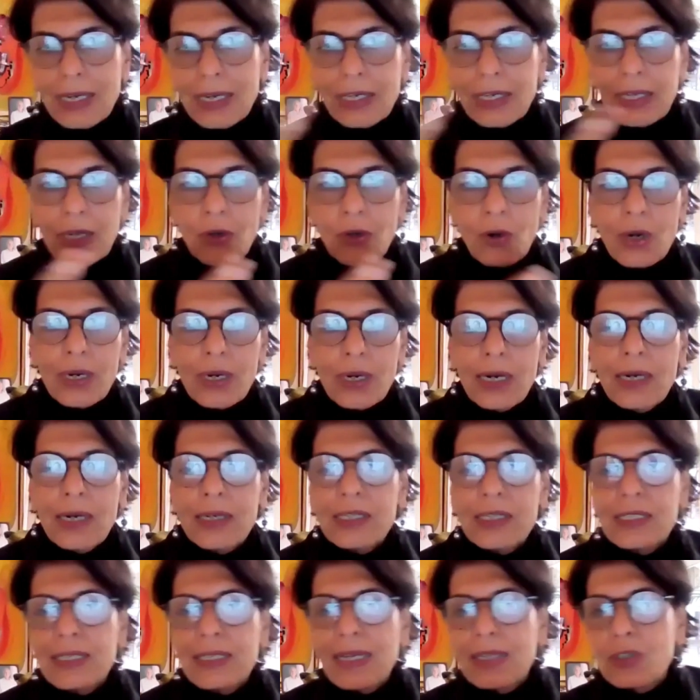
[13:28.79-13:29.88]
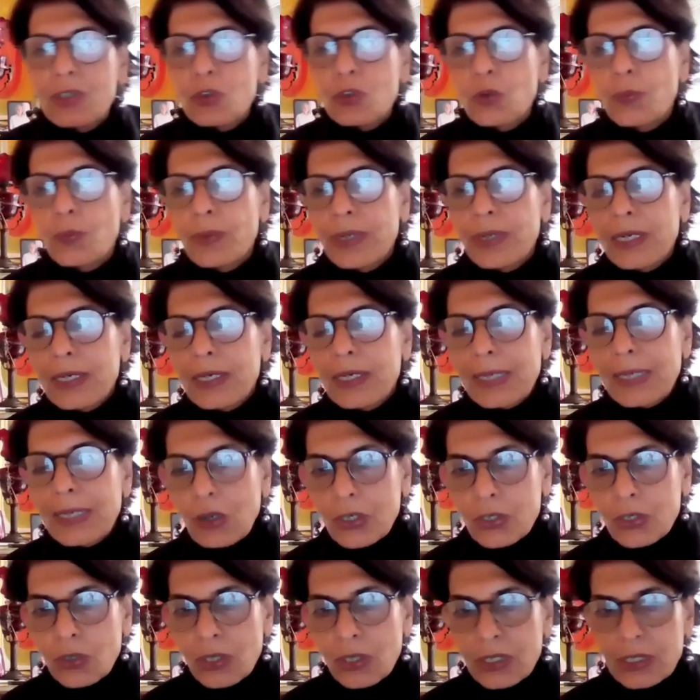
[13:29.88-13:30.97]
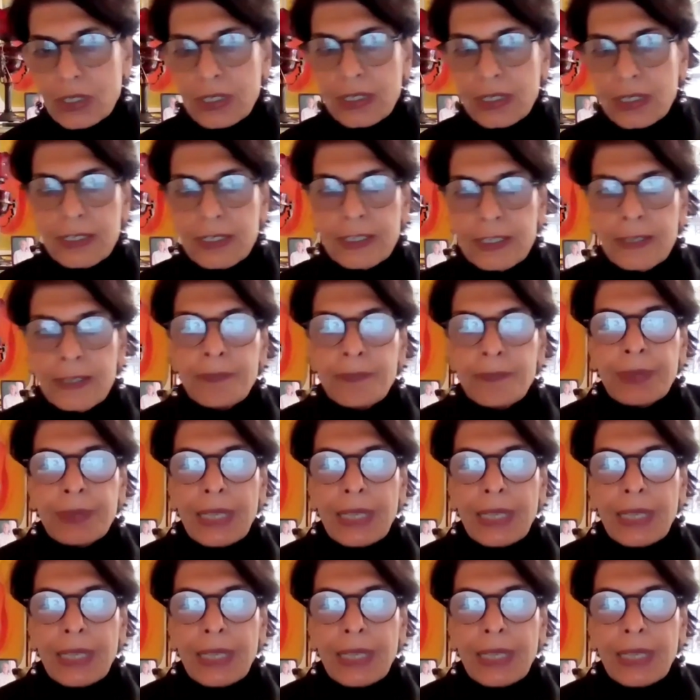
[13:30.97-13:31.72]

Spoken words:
It cannot understand so many toxins,